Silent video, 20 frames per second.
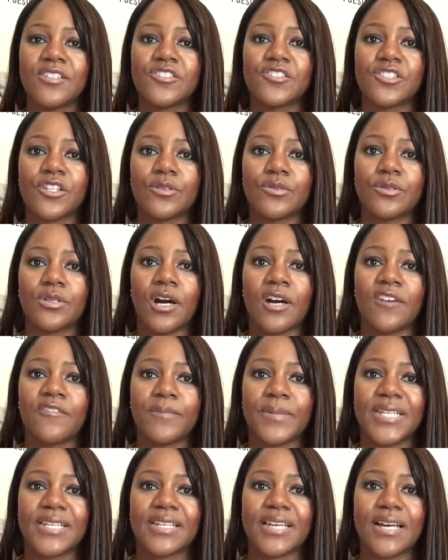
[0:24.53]
So
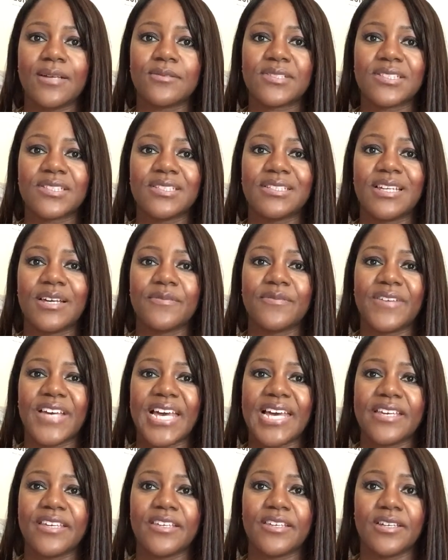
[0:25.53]
I've been a counsellor now for
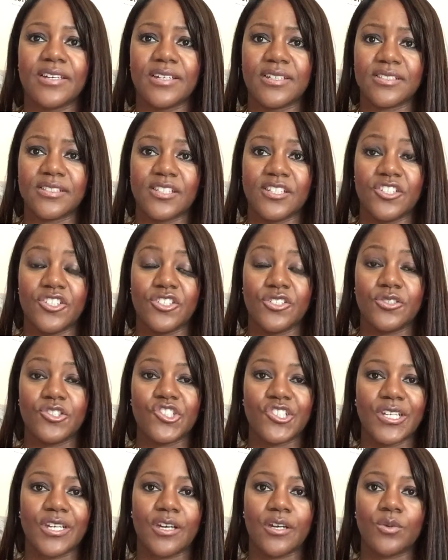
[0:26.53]
8 years, and
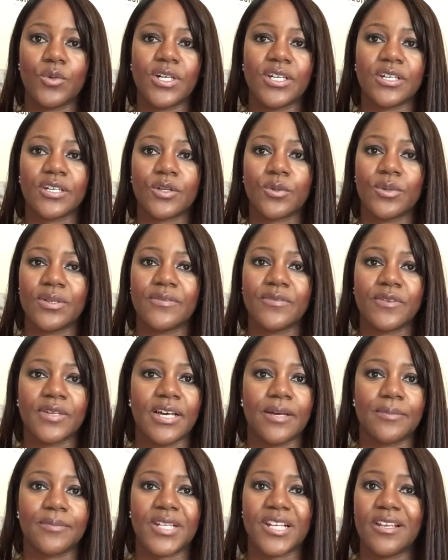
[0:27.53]
usually I work with
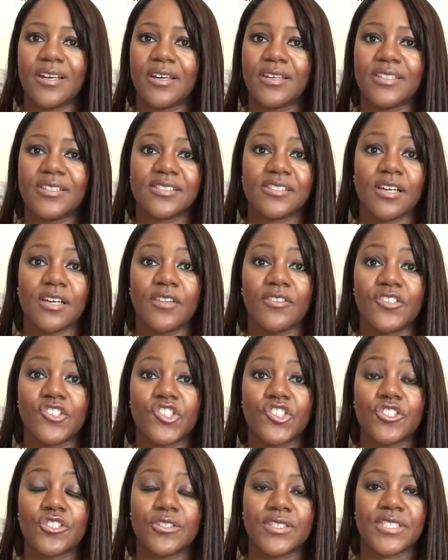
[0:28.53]
clients on
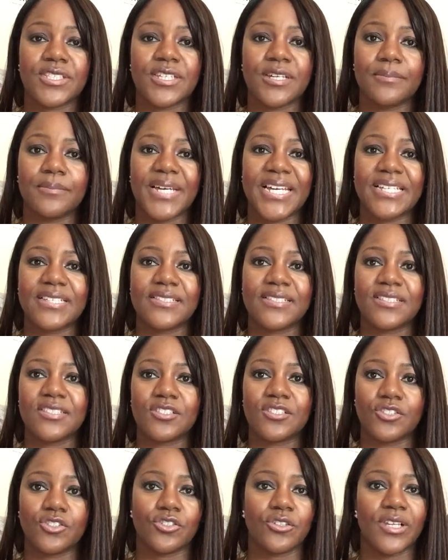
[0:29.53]
short-term
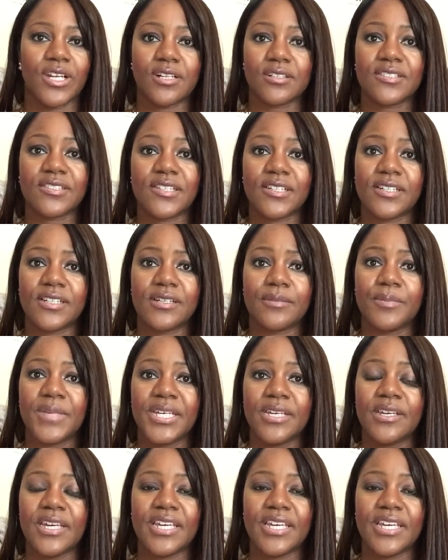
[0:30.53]
basis or long-term.